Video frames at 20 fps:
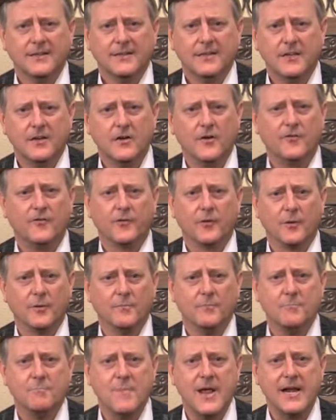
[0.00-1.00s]
You know,
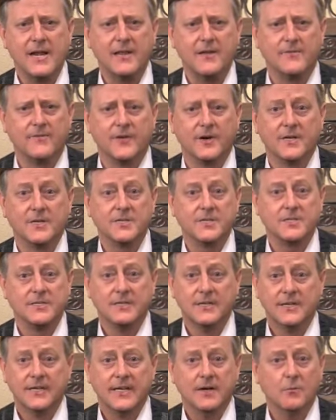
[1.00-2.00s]
for many of us,
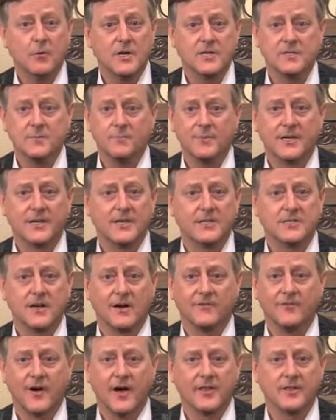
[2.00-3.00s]
it wasn't because
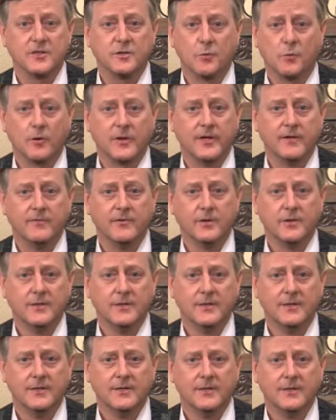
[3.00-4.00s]
our fathers were evil.
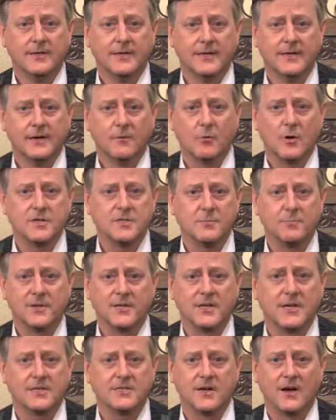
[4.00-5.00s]
It wasn't
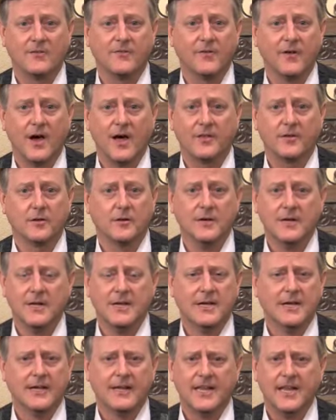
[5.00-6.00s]
because our father
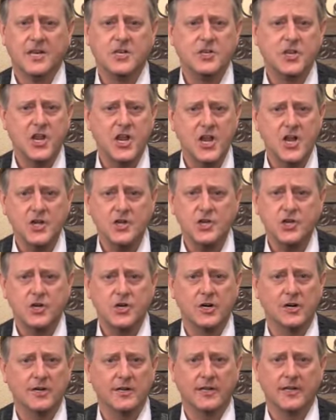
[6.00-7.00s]

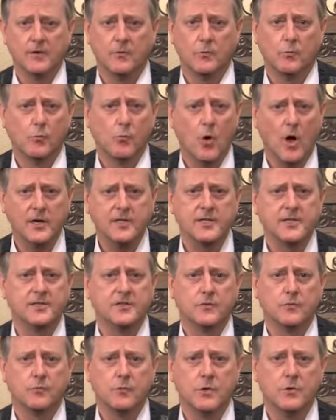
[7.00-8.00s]
intentionally wanted
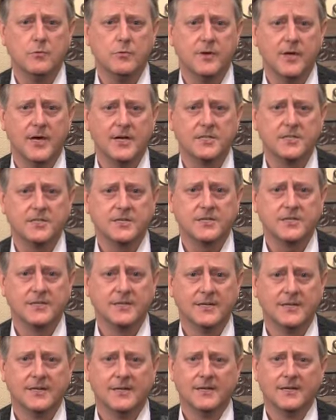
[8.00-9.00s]
to wound us,
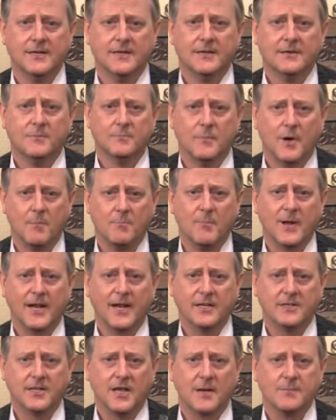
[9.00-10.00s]
but
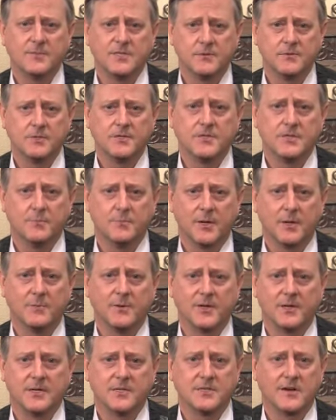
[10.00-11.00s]
many times it was simply
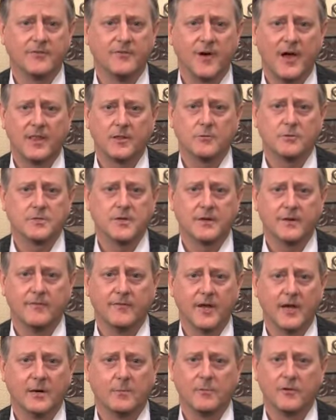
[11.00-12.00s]
because our father was
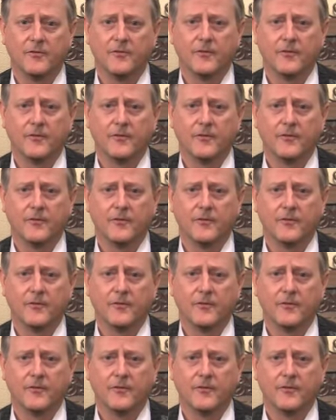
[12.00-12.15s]
unavailable.